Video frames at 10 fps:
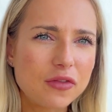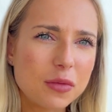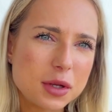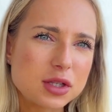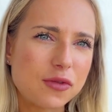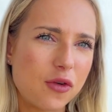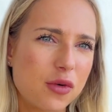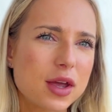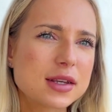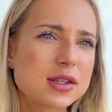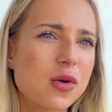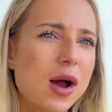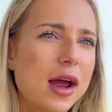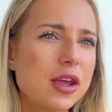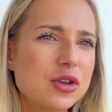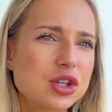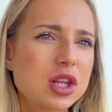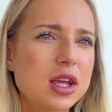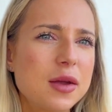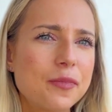for me to focus, so I
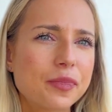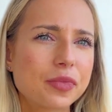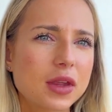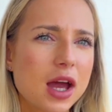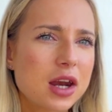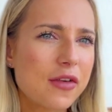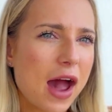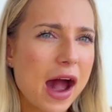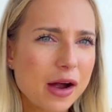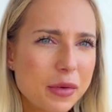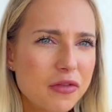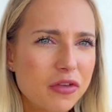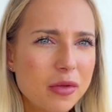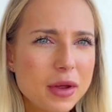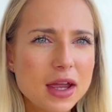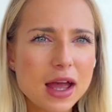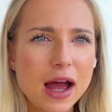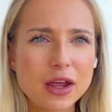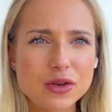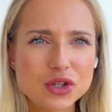usually kind of hack my filming.
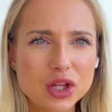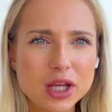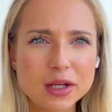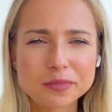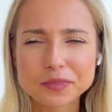I usually